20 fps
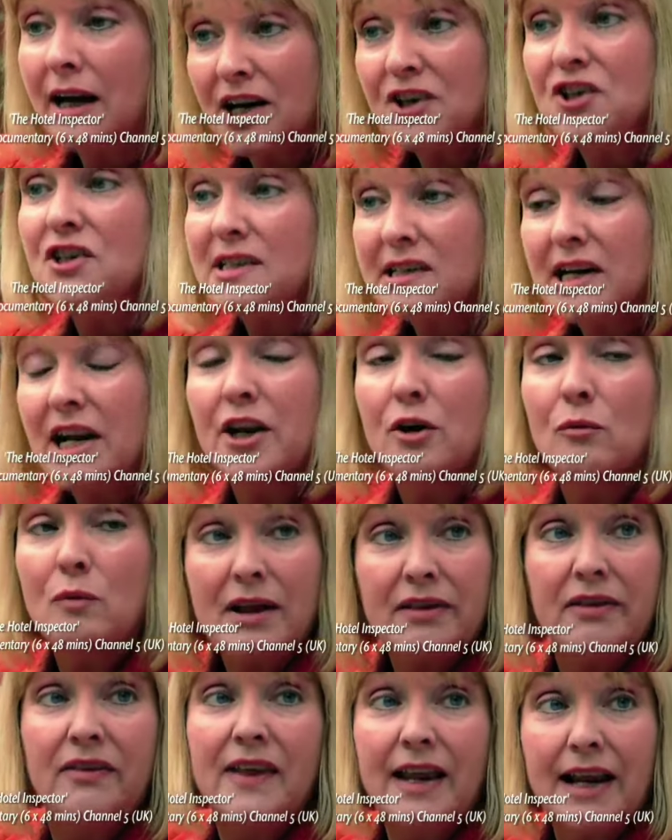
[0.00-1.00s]
Can I just tell you
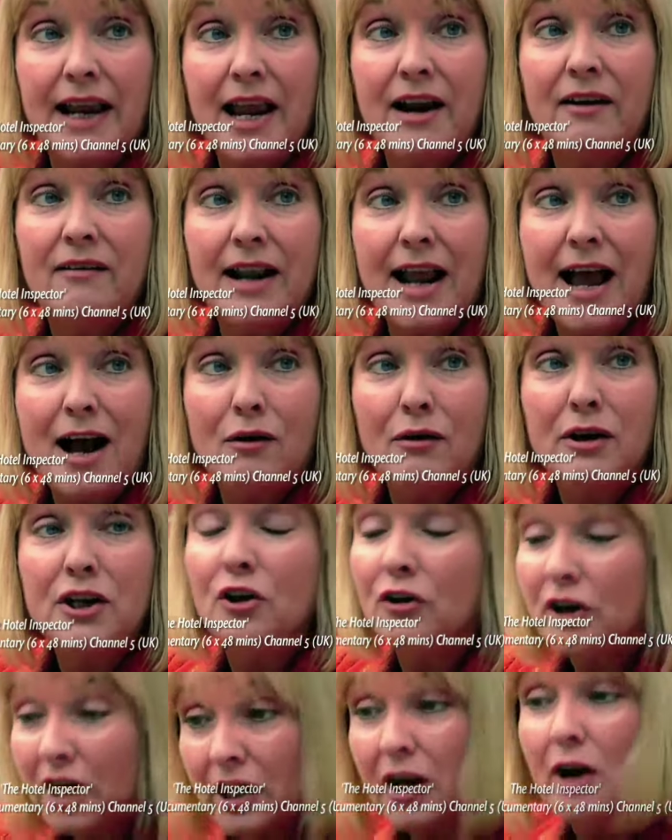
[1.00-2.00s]
one thing here and now?
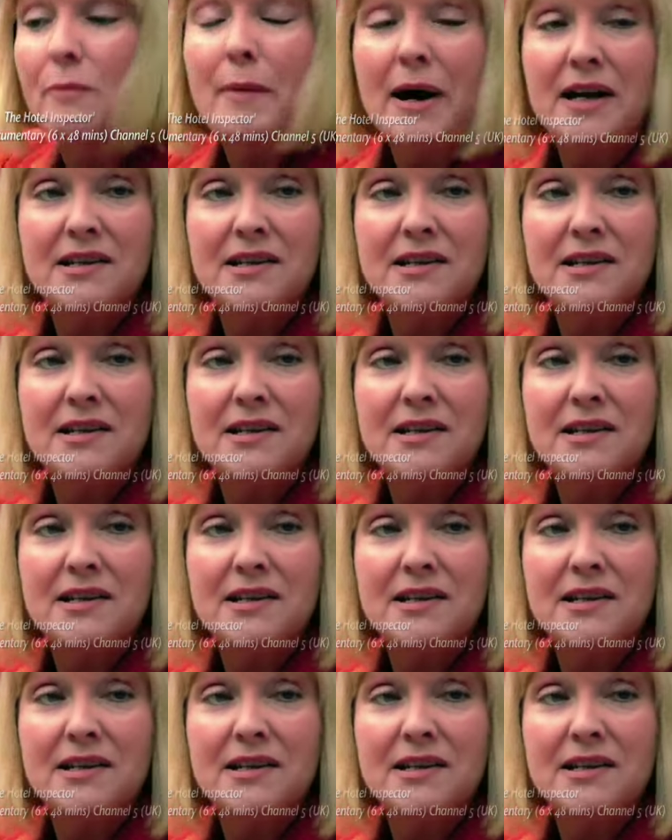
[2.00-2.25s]
You're going to go